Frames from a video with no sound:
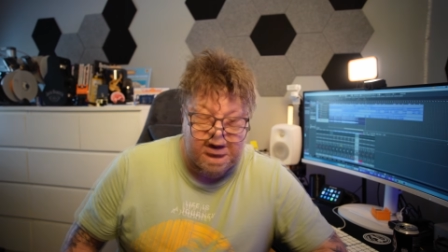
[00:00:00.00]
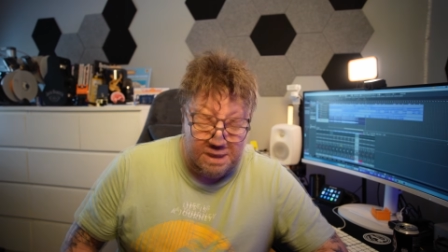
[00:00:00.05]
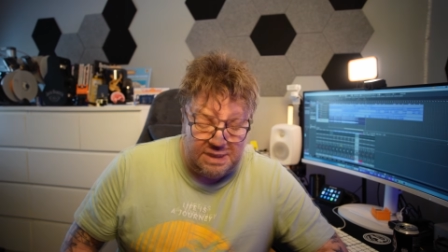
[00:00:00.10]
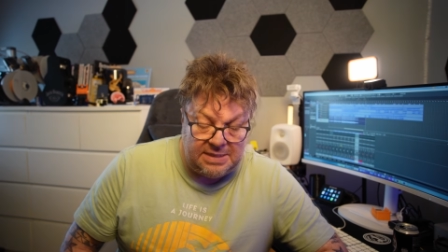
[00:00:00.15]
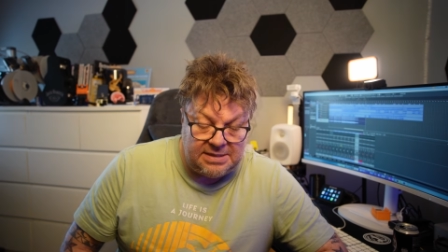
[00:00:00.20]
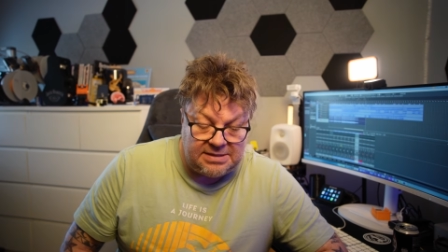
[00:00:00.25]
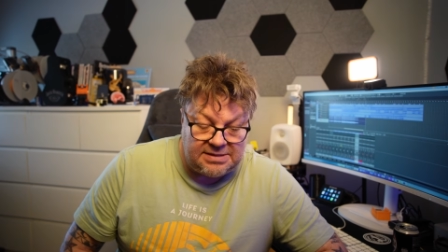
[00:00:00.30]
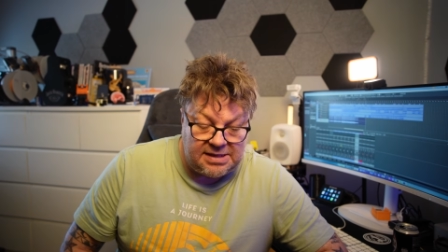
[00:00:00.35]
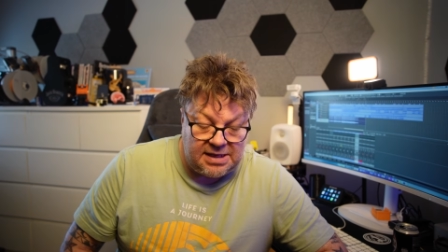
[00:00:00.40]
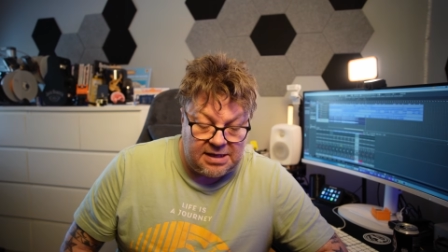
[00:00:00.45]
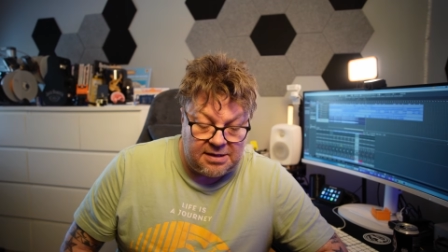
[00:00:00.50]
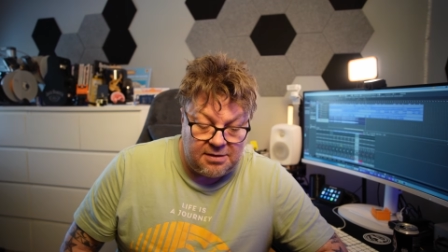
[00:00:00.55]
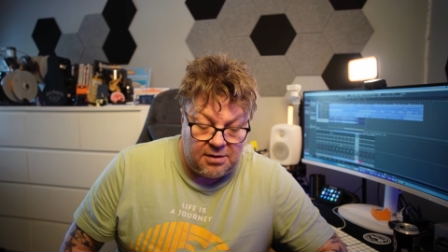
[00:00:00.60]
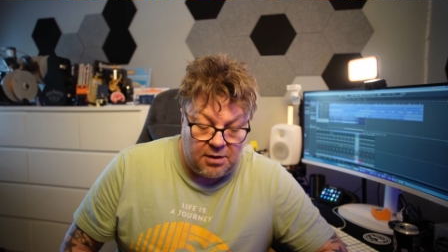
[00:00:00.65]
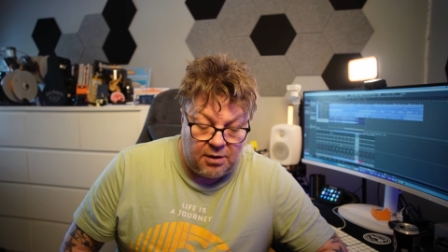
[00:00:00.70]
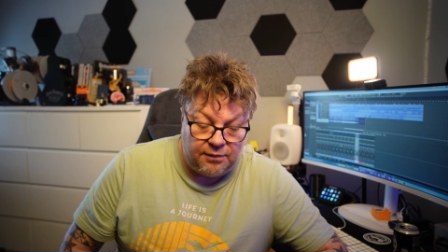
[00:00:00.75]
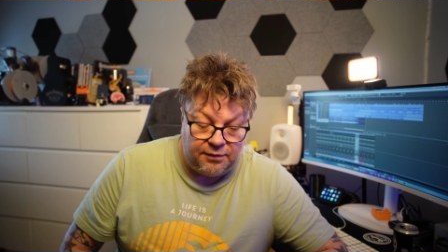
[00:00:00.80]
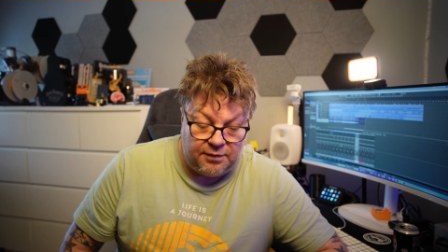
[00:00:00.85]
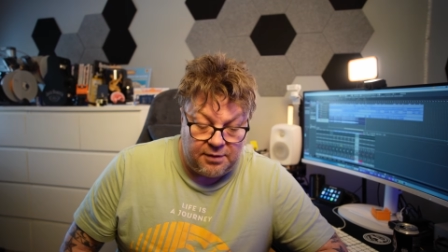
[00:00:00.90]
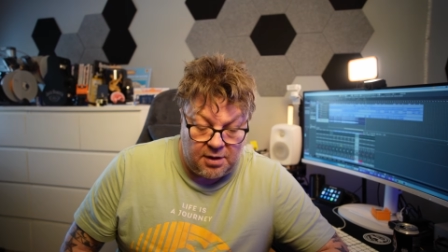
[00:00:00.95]
easier
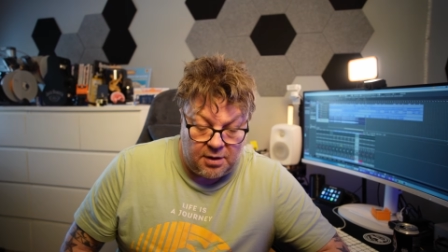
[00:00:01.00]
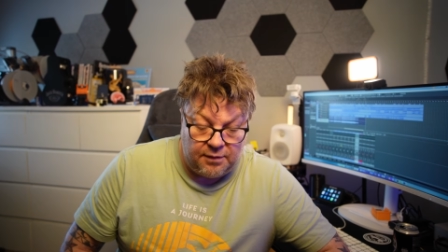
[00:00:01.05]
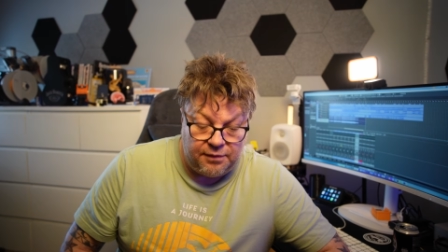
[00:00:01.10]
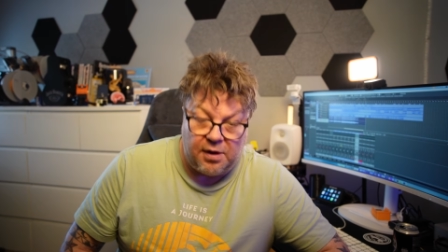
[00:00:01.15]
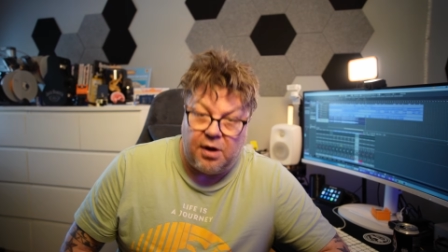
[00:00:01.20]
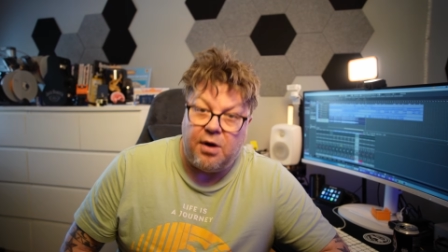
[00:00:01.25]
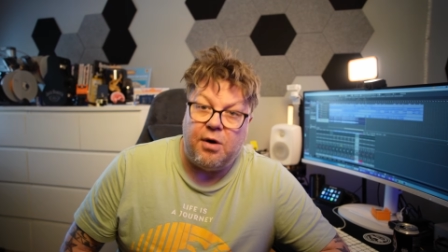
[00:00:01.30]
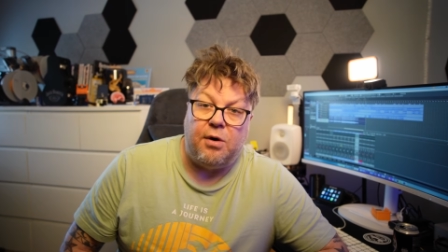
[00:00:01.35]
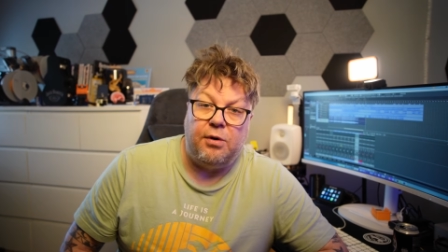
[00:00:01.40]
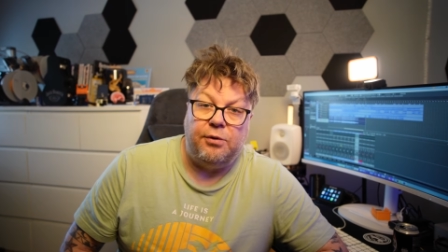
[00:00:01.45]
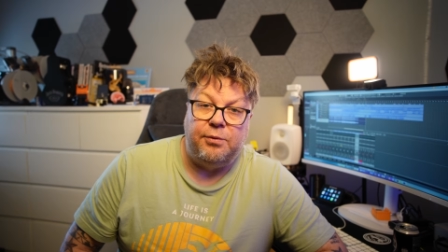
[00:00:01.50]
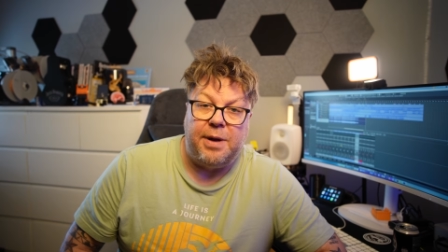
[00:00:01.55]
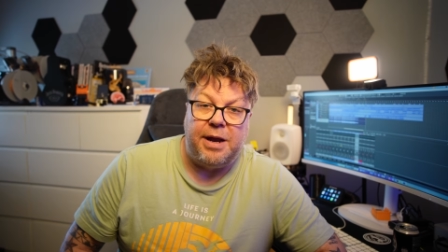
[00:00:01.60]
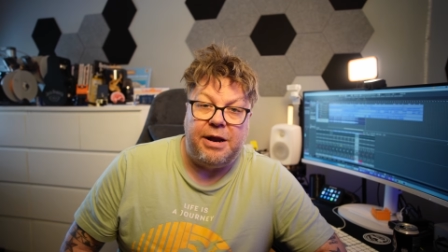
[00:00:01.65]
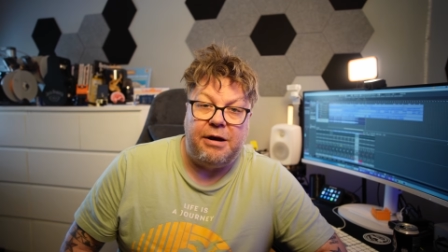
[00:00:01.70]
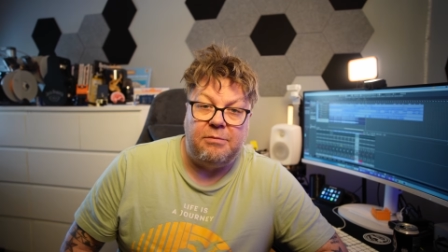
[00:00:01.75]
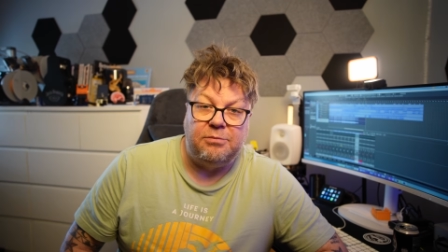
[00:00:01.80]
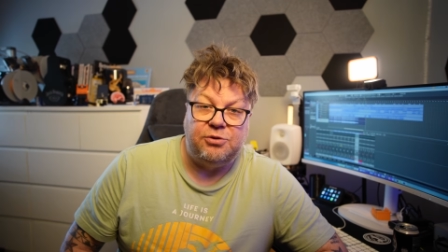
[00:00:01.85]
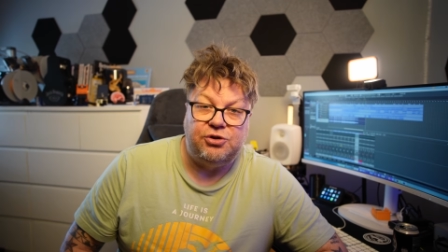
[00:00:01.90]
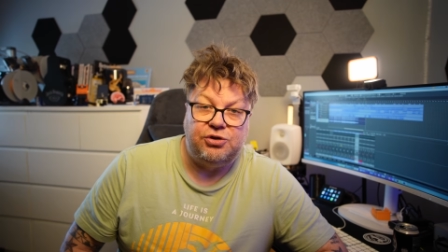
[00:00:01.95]
on the
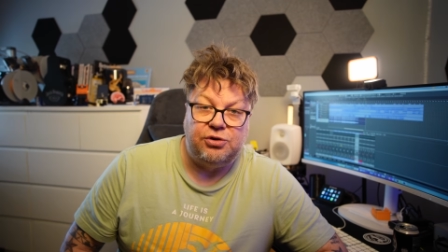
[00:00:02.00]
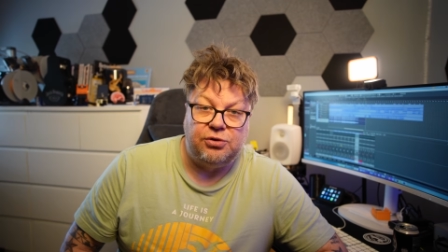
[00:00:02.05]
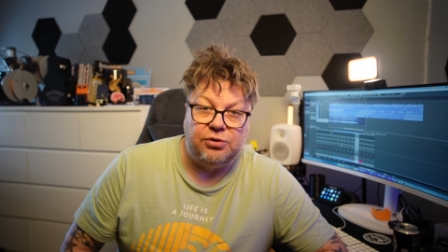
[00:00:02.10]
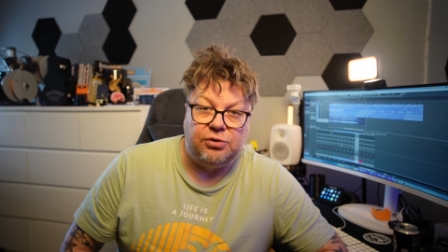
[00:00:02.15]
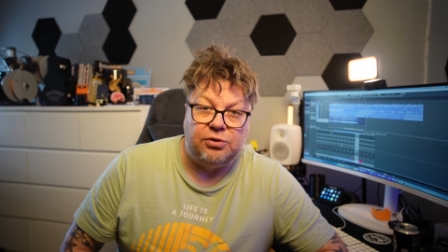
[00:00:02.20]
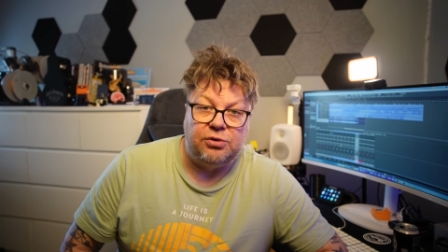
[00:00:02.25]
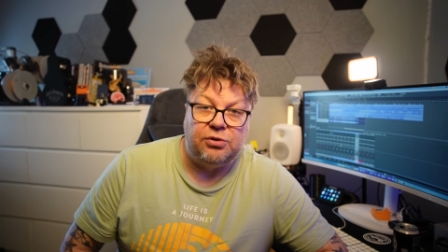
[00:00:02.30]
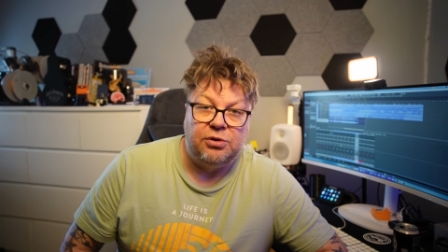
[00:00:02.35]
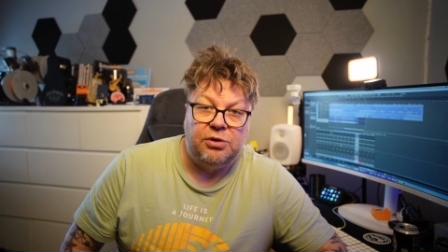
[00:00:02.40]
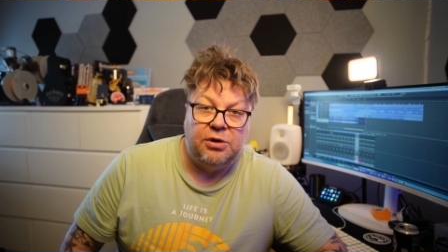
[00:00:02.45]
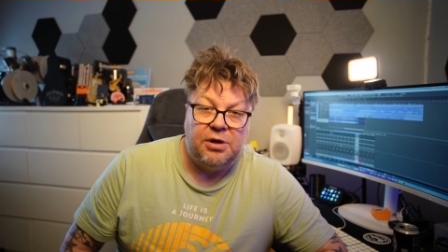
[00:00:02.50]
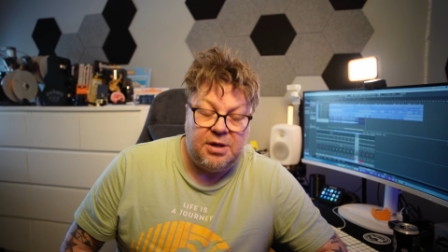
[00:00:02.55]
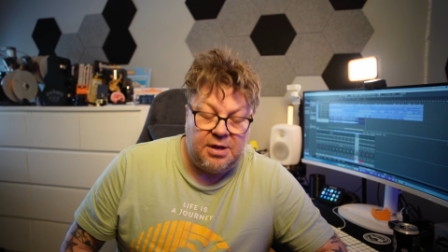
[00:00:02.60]
hardware, I'm sure.